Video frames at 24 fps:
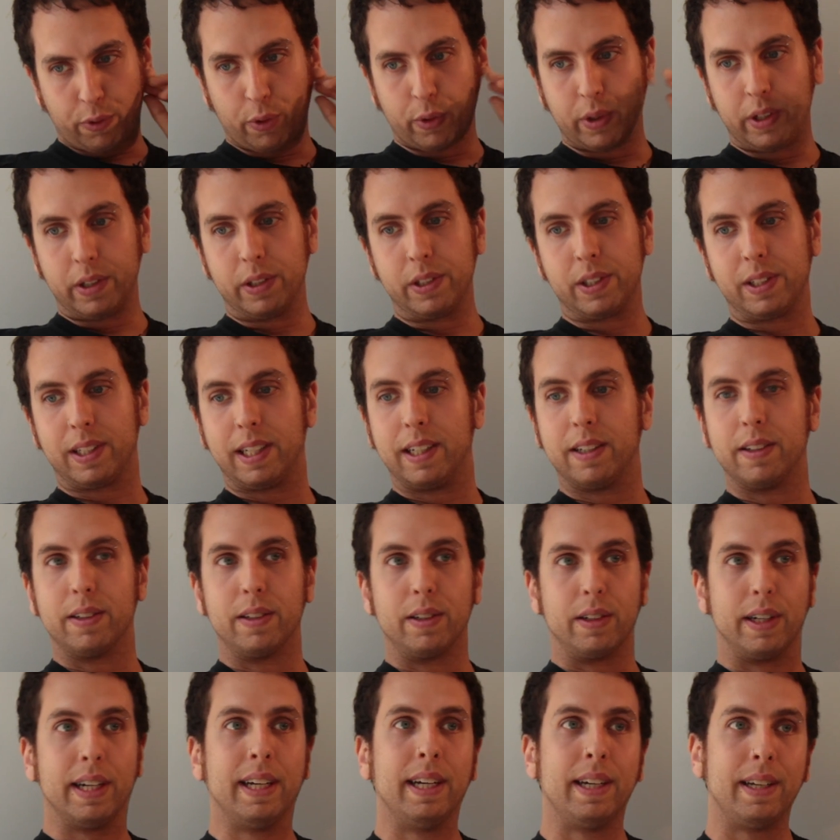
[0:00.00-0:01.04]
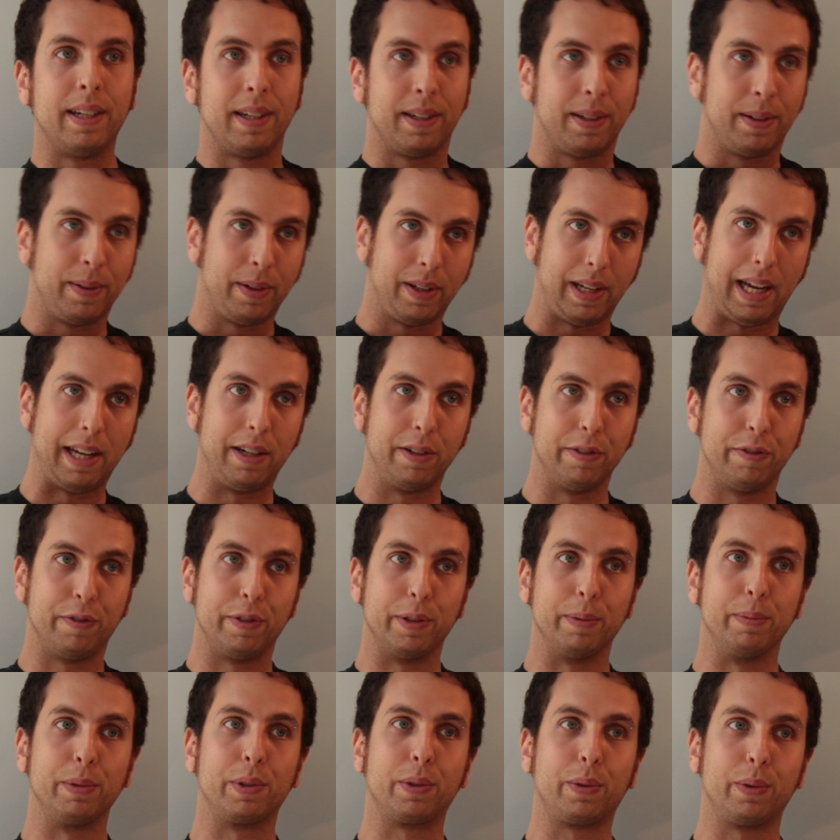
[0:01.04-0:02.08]
4 years later,
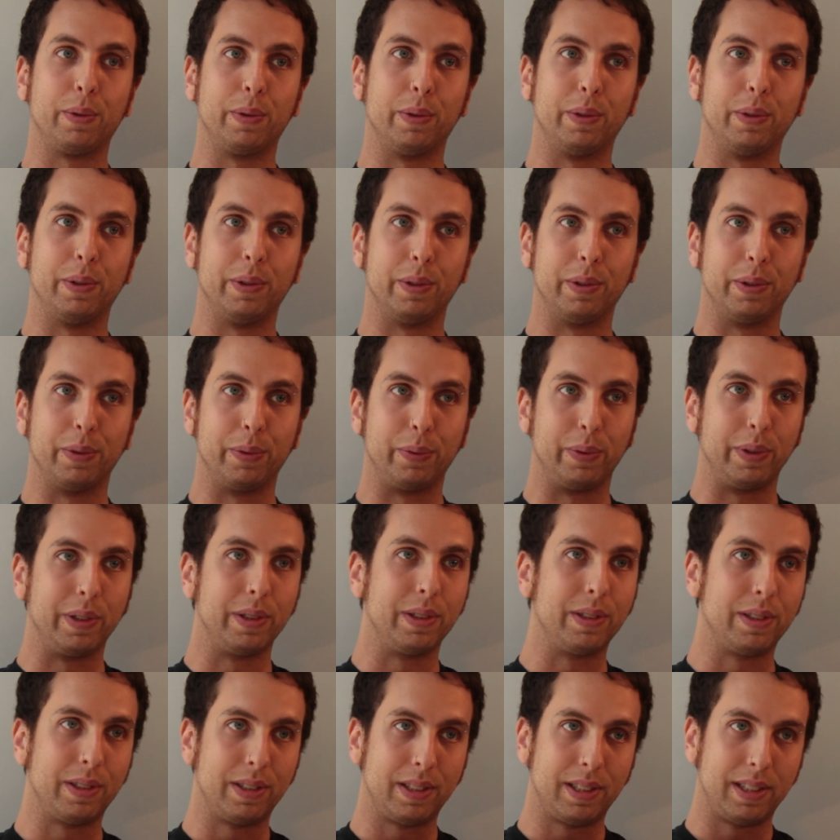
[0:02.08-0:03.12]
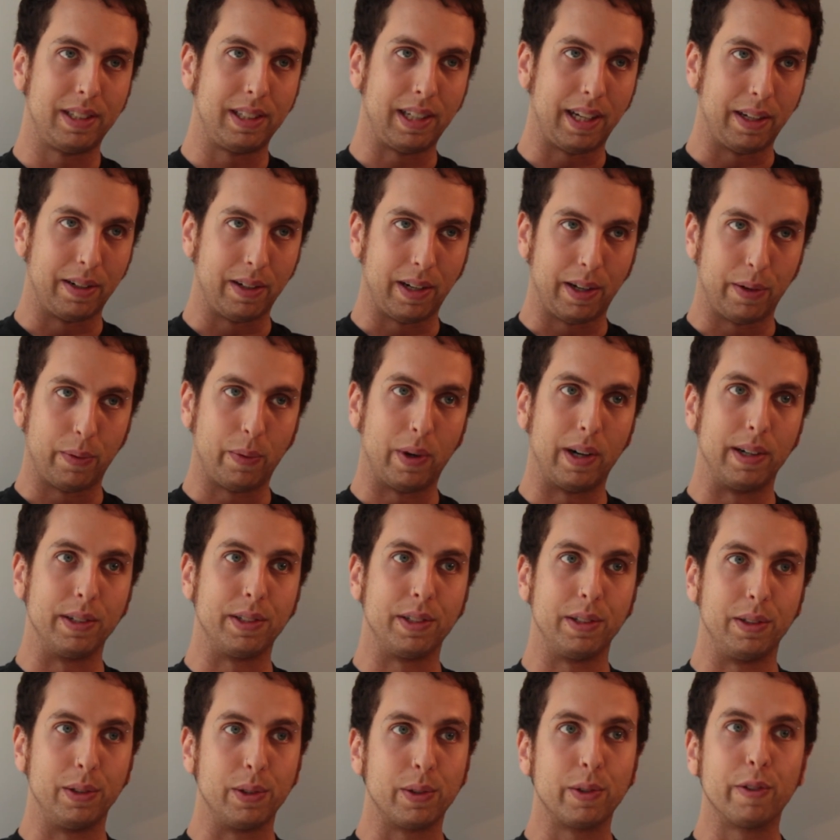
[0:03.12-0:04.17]
end of film school, at
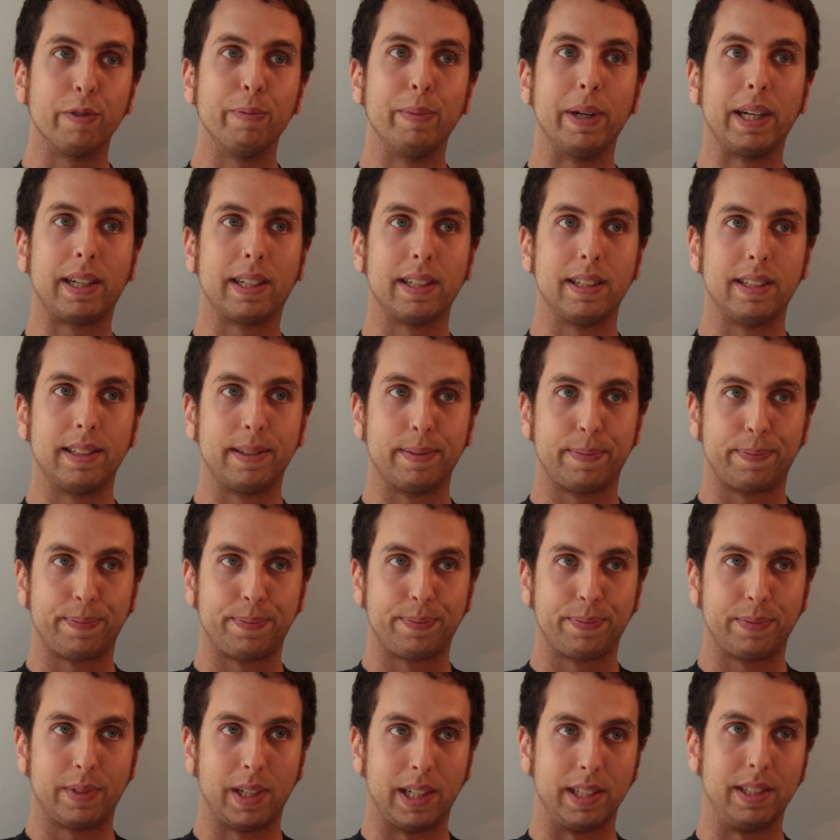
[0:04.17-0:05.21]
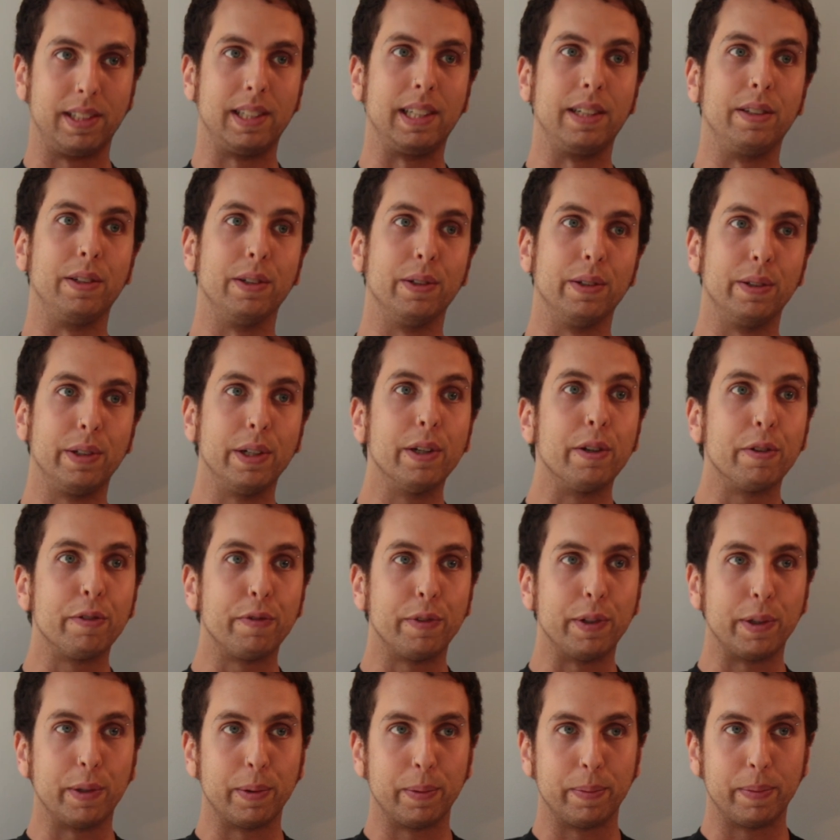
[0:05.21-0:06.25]
Ryerson, you sort of make a senior
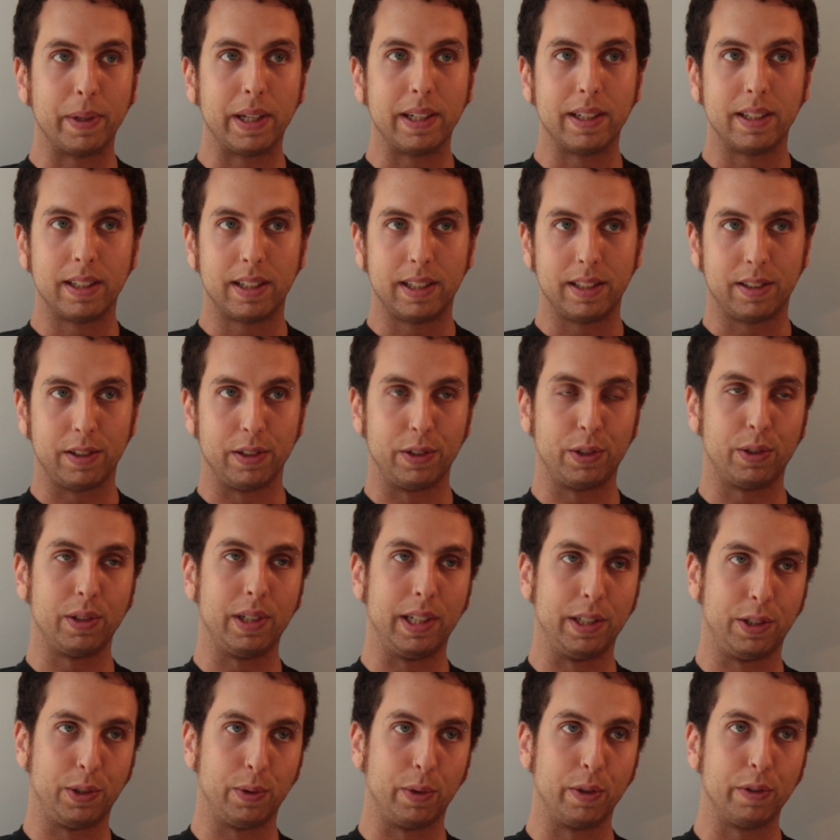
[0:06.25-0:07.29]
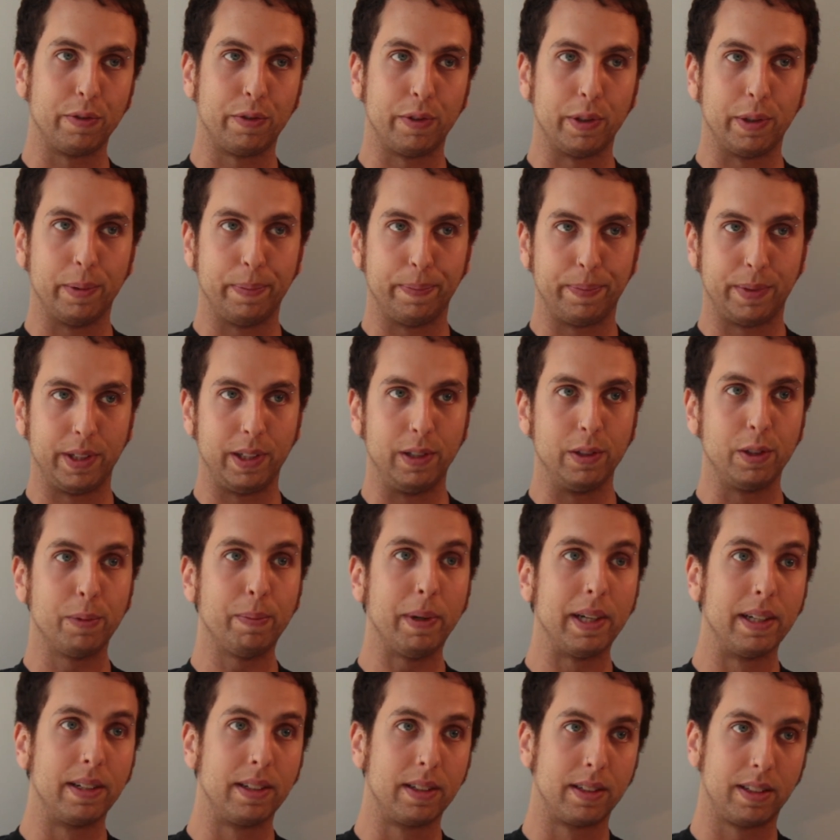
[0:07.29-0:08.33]
year film, and it's a short film that
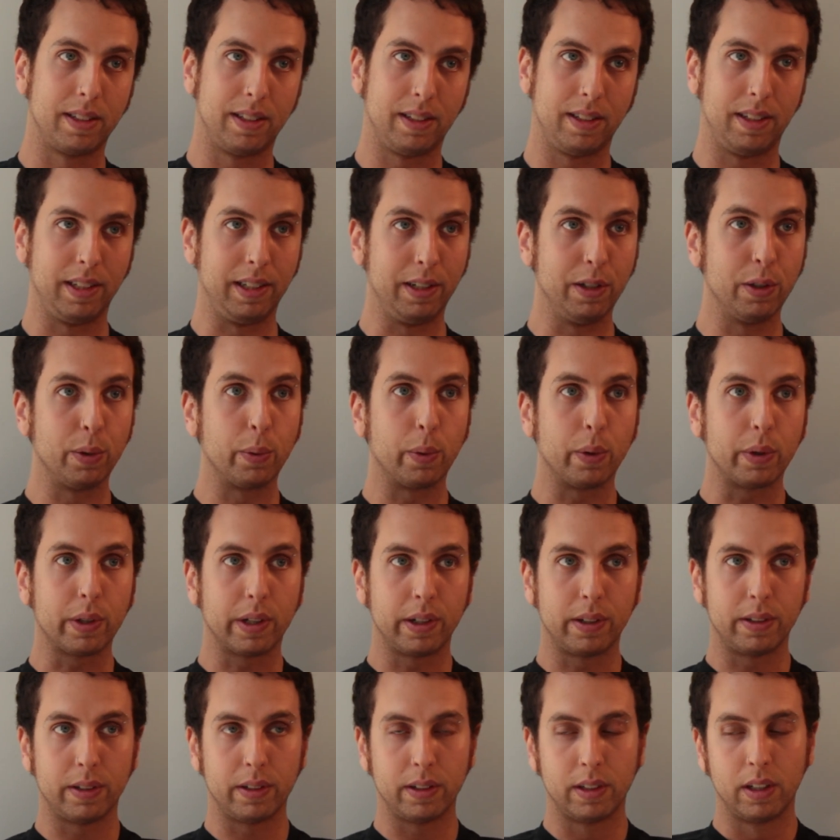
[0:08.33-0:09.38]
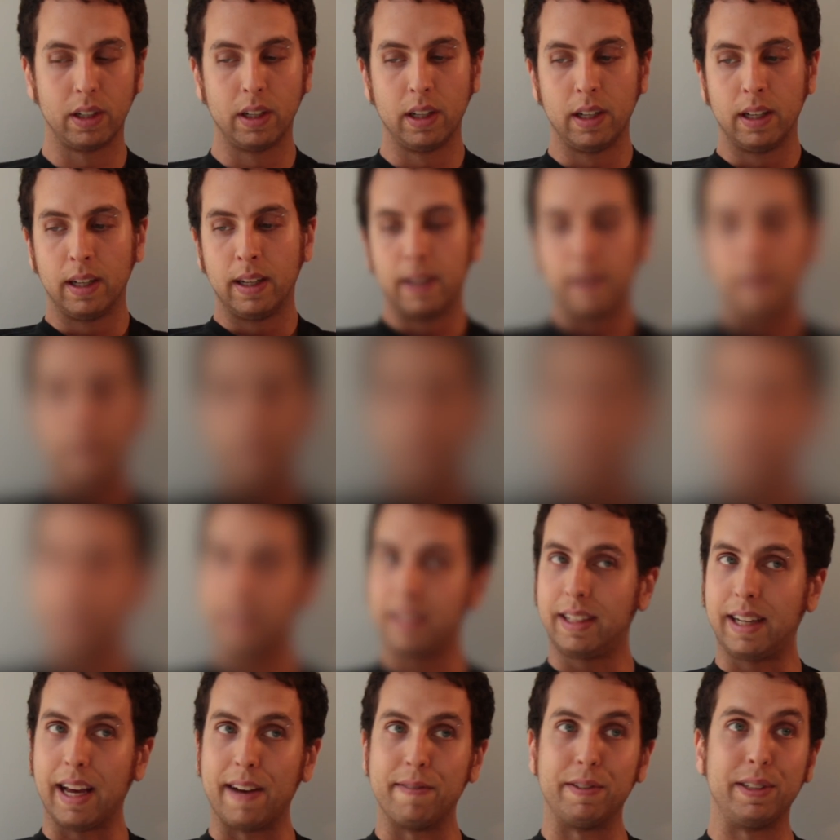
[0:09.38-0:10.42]
you spend the year working on.
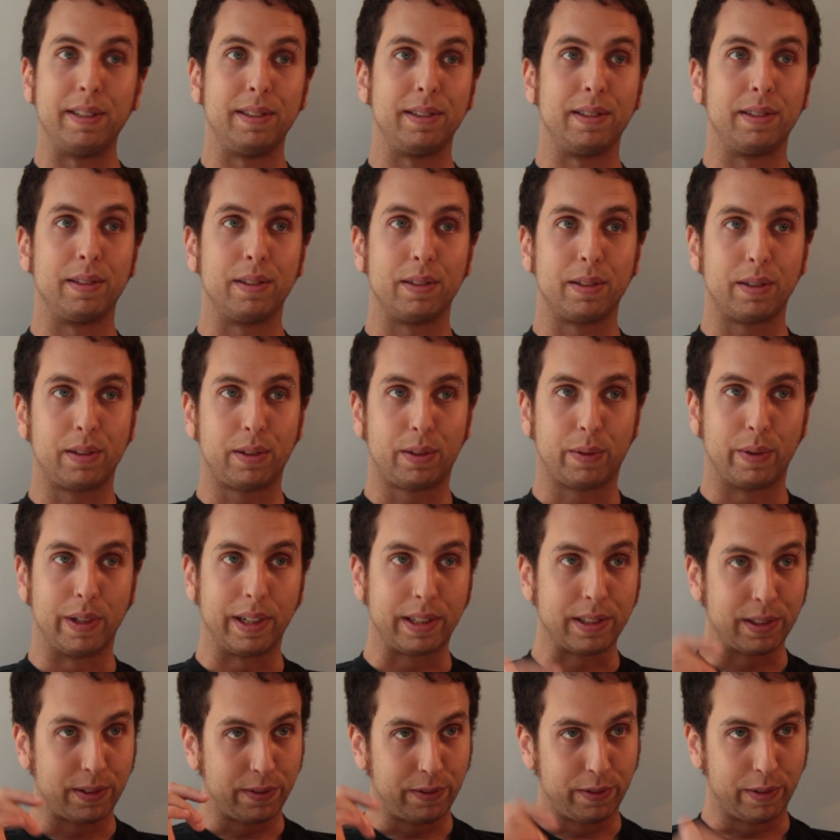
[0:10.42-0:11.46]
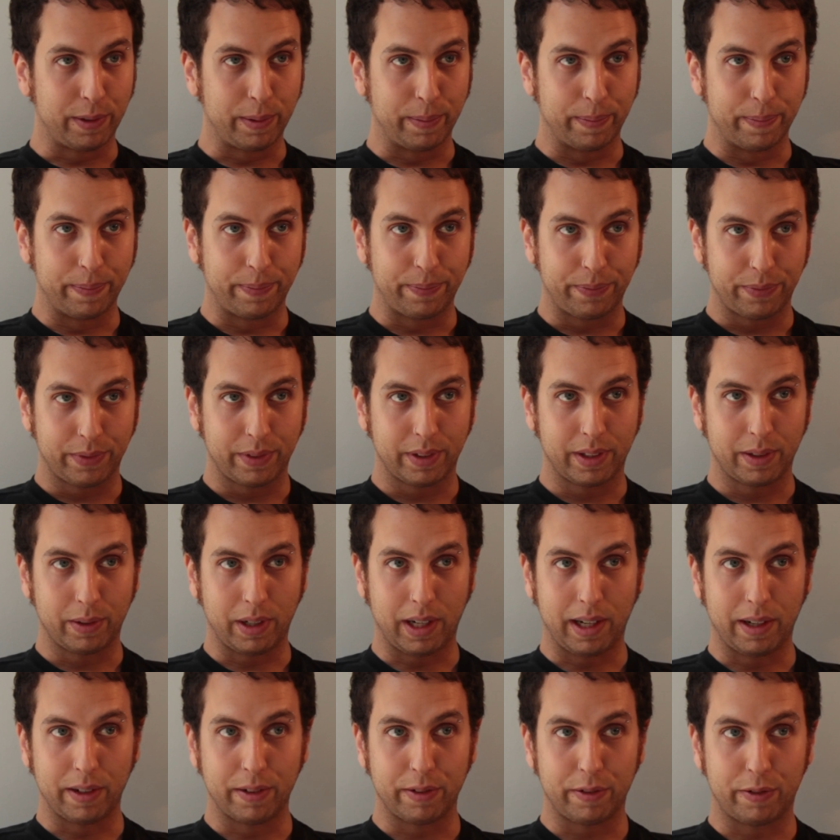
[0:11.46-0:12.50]
Kevin Krixt from
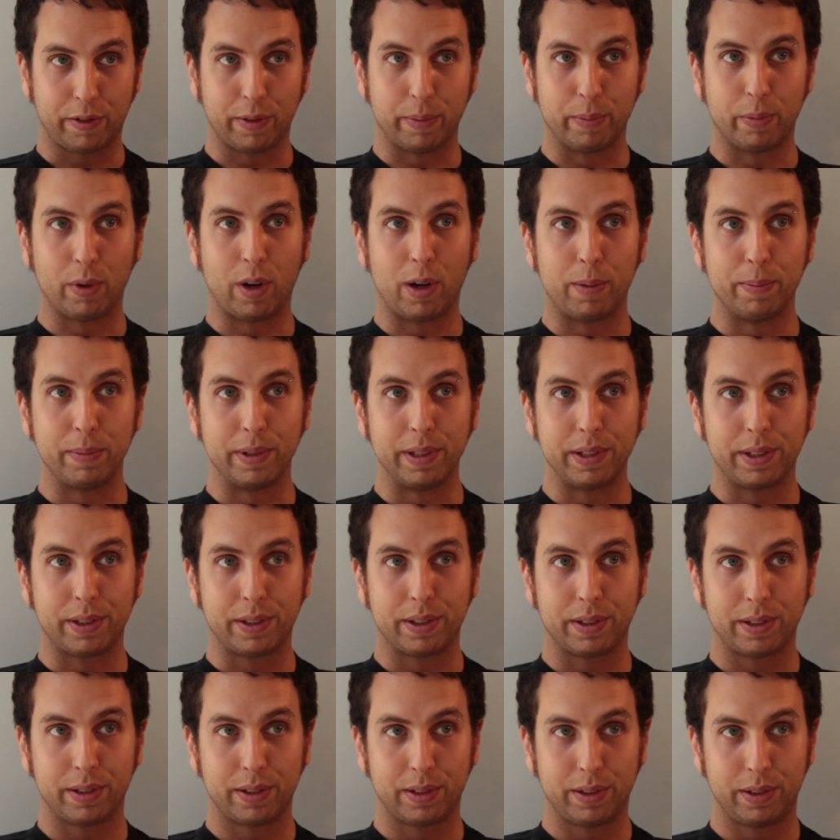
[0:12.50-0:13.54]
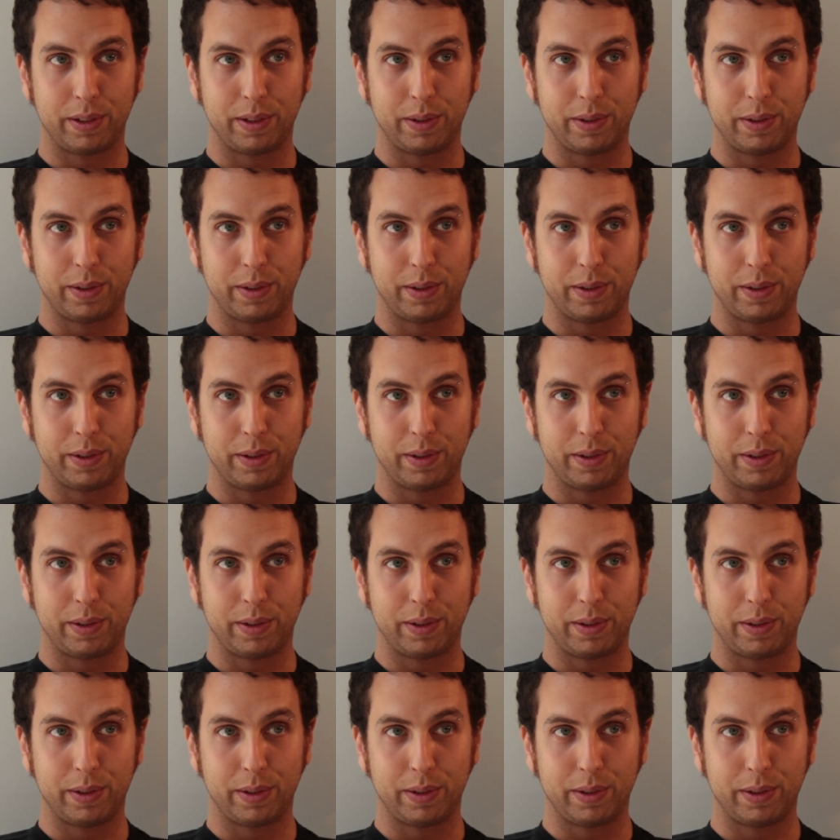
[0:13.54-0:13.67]
Rhombus,